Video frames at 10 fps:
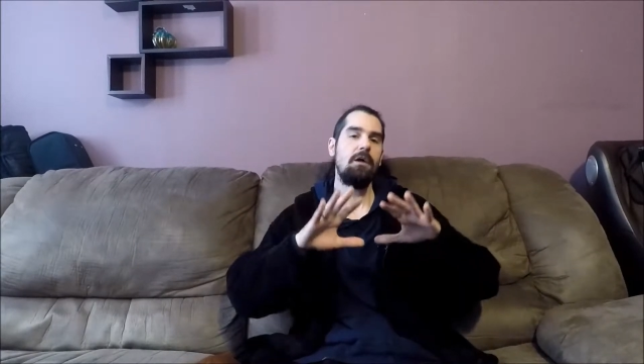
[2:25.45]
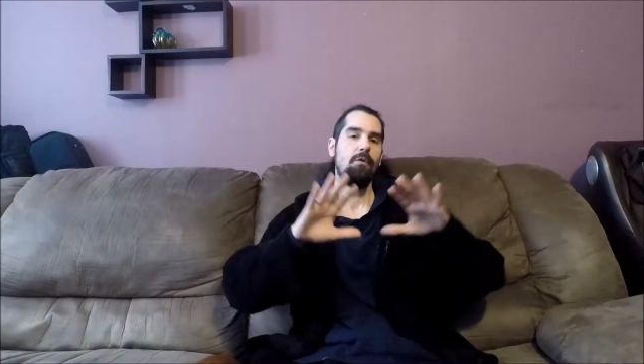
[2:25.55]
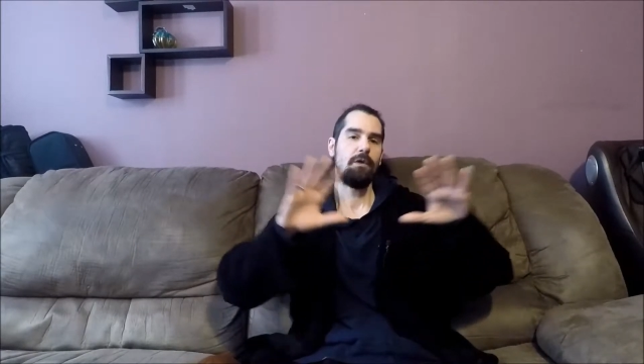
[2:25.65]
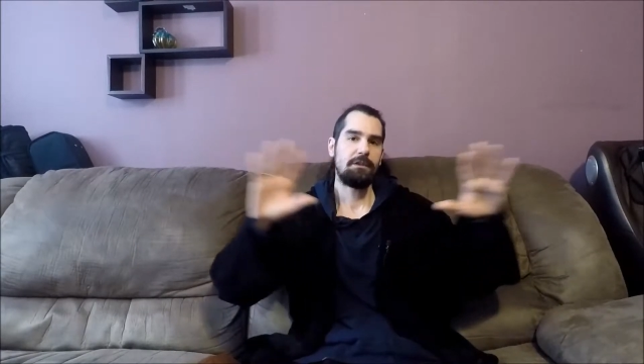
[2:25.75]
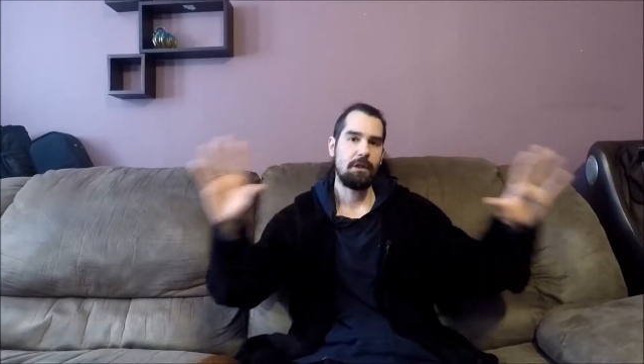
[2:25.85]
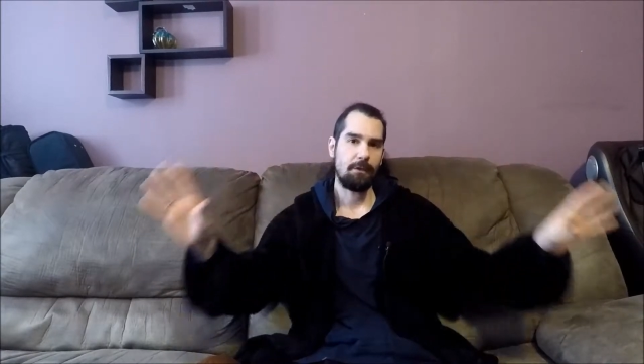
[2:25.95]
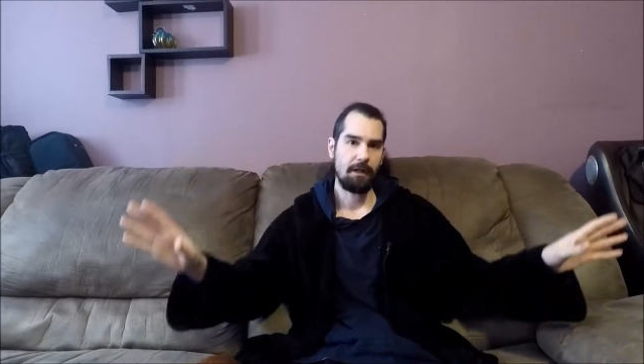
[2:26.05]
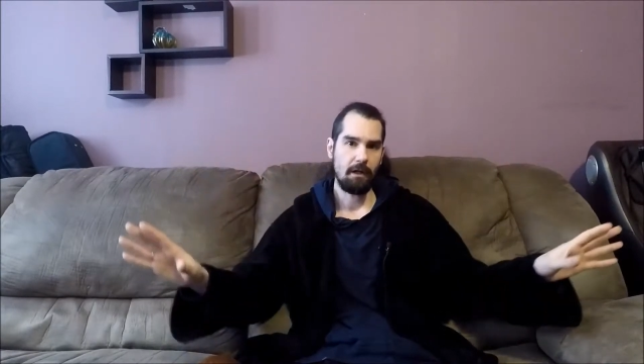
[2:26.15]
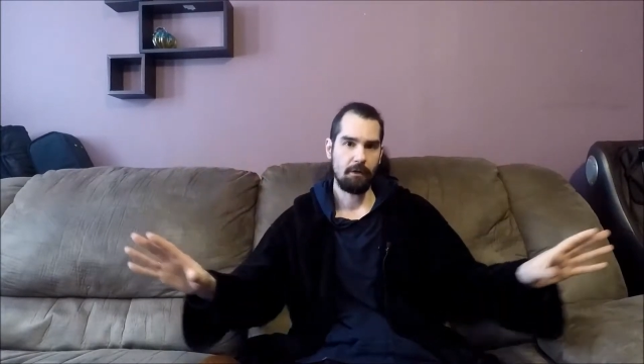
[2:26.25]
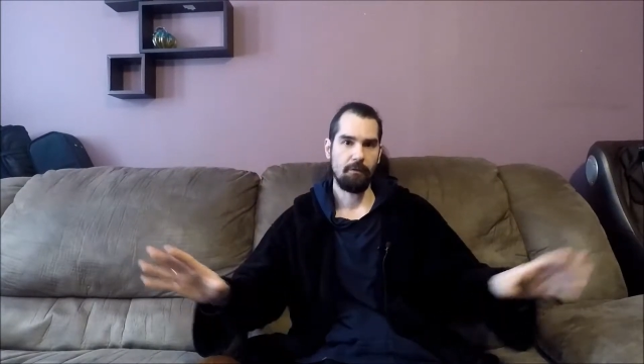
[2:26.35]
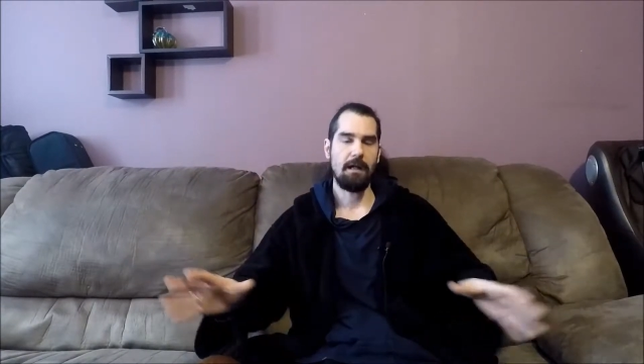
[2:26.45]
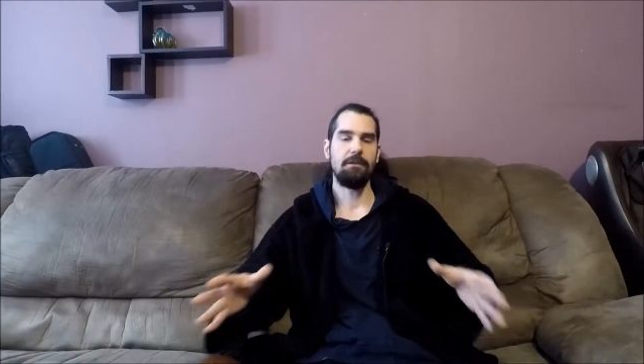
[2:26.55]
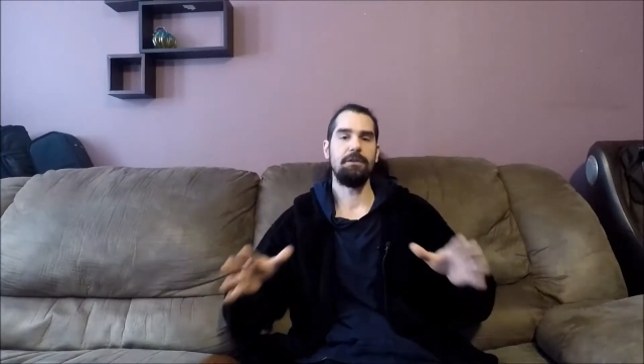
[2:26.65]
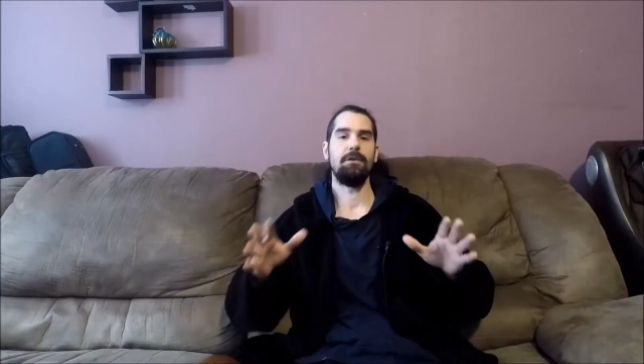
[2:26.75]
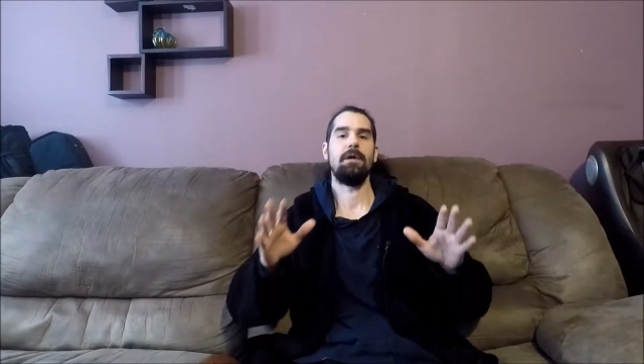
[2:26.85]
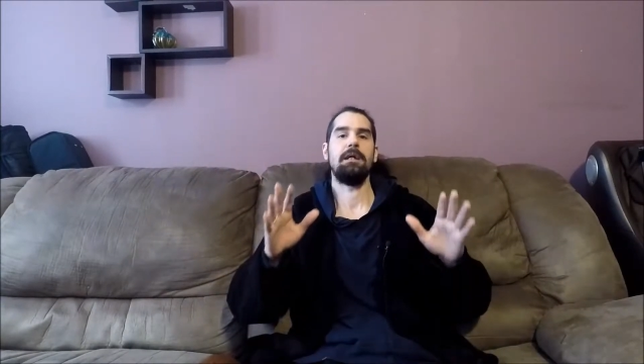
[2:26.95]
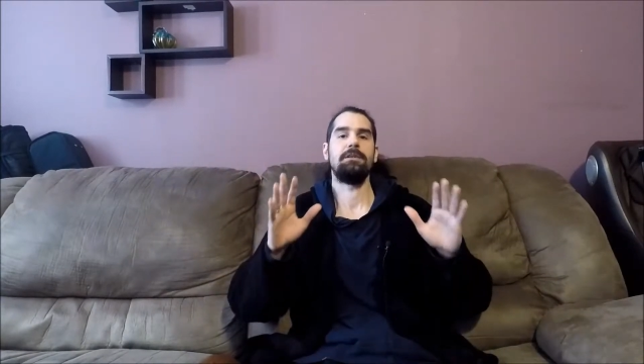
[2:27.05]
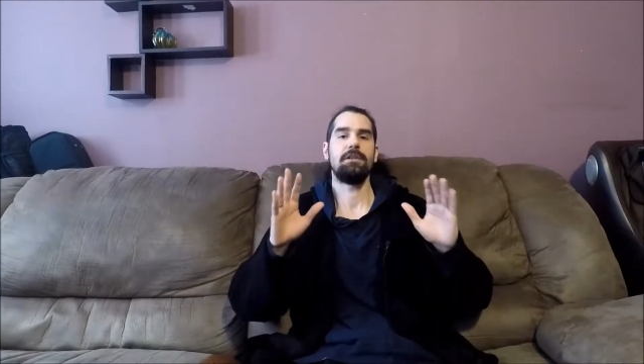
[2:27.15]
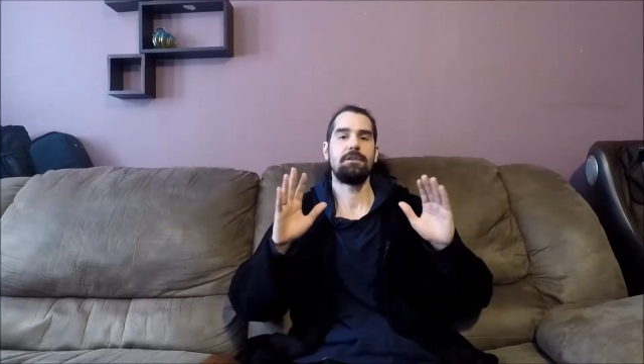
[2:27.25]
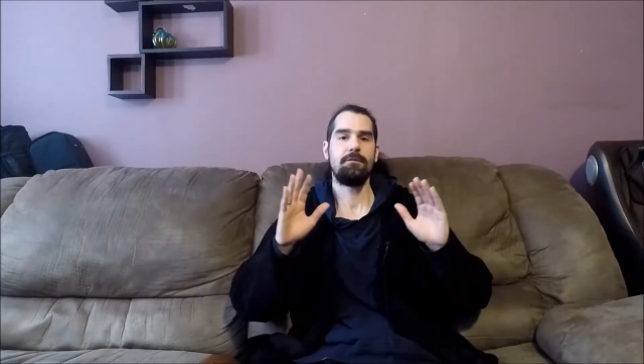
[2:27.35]
what's going on around you, and
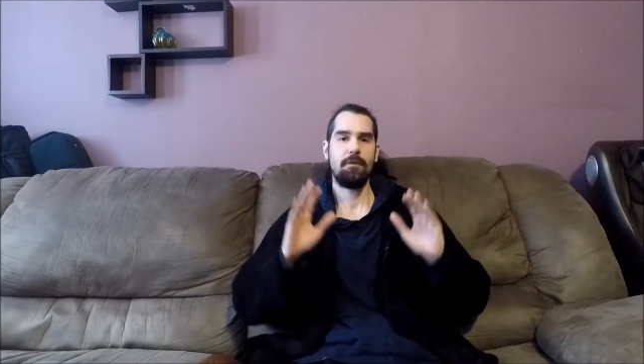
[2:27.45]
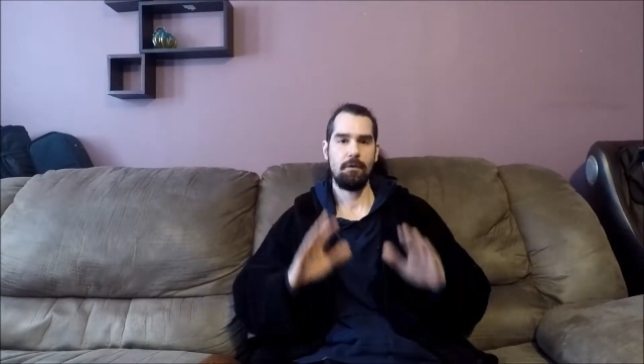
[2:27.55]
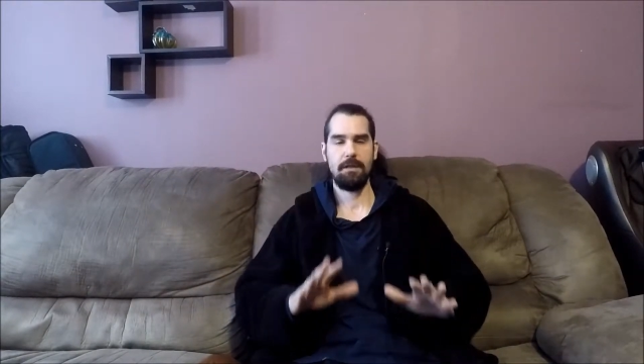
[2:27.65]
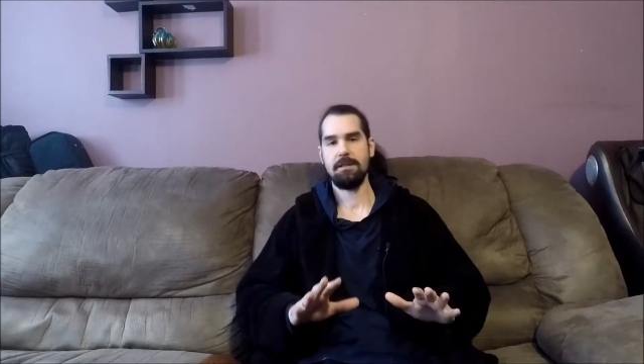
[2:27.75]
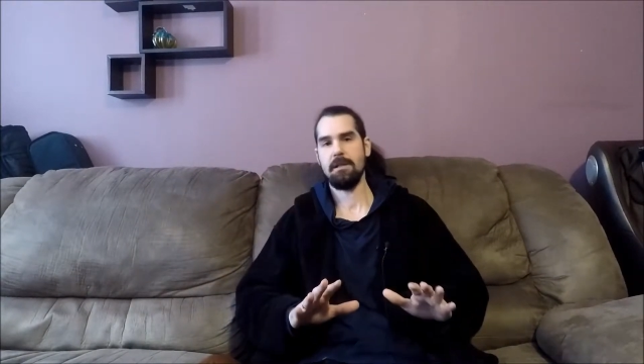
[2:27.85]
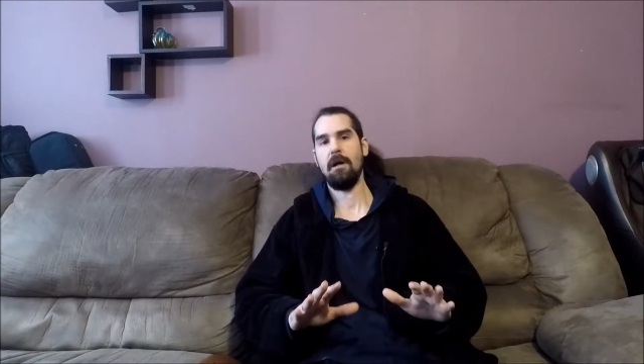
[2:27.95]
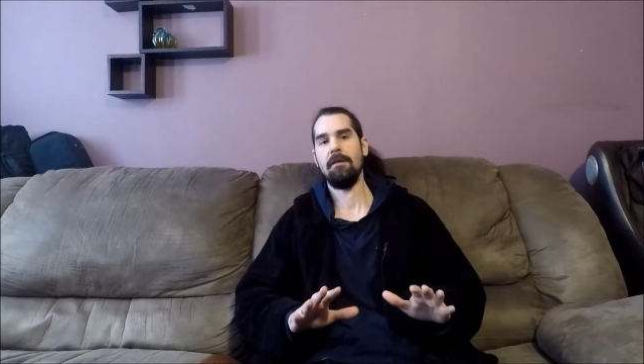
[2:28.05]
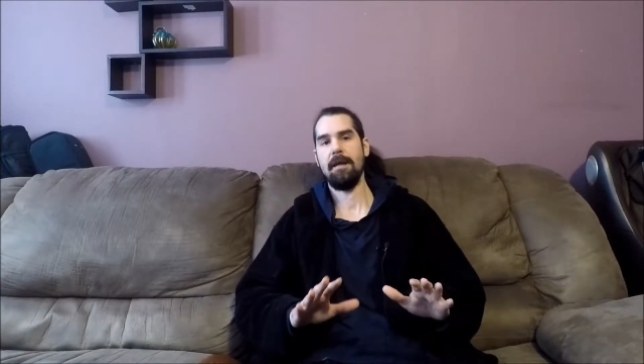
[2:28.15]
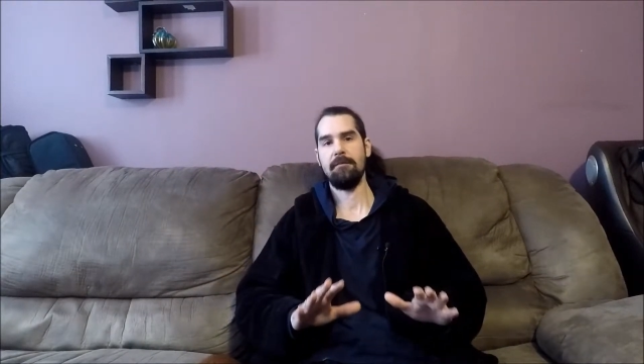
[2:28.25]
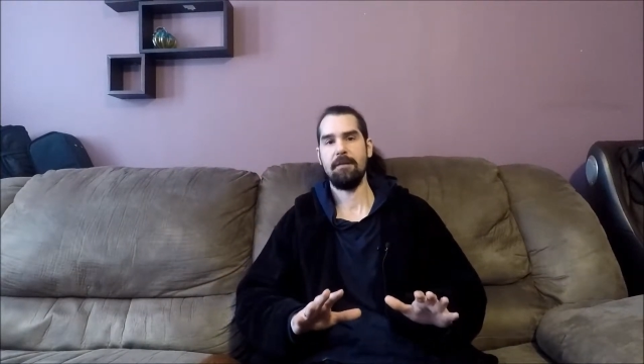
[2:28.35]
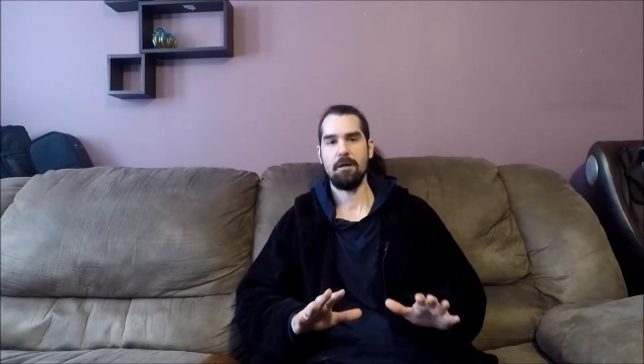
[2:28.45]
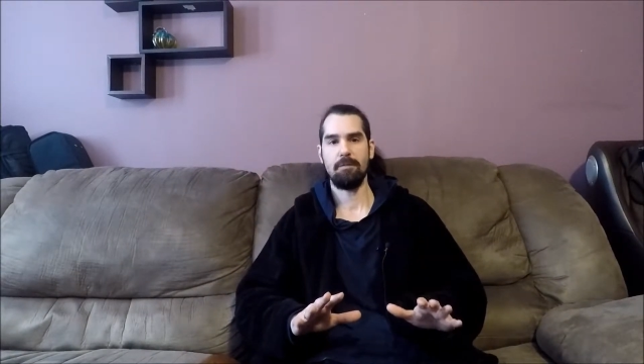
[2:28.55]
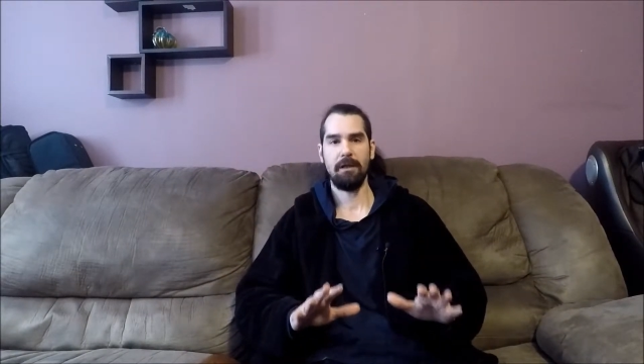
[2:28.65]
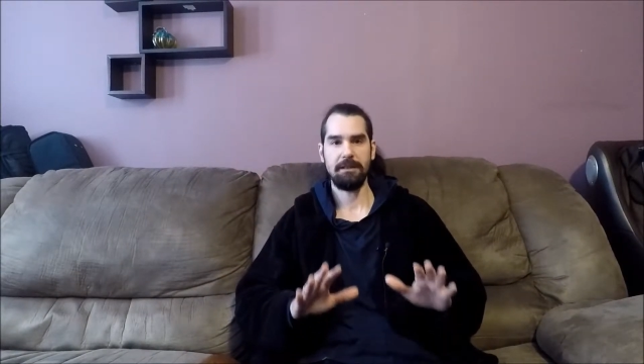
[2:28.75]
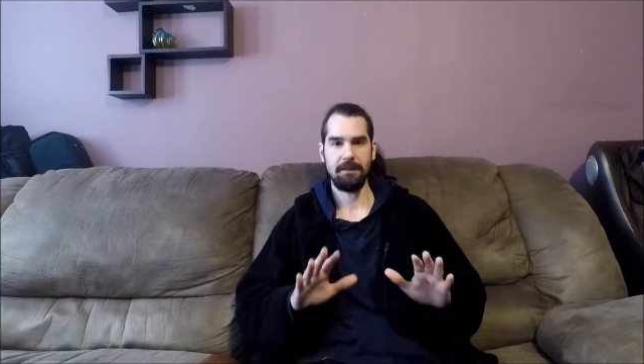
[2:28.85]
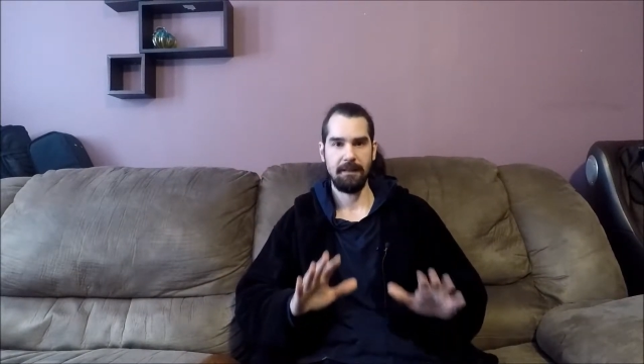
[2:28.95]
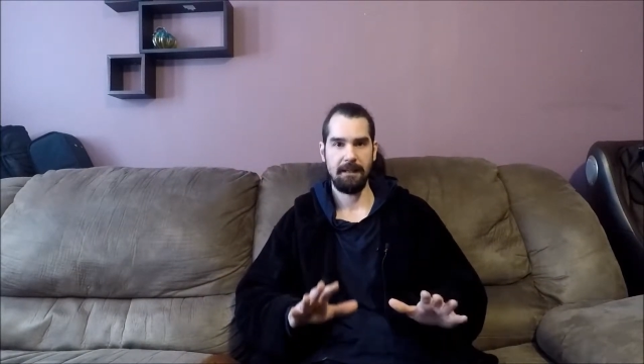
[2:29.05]
just focus on that vibration,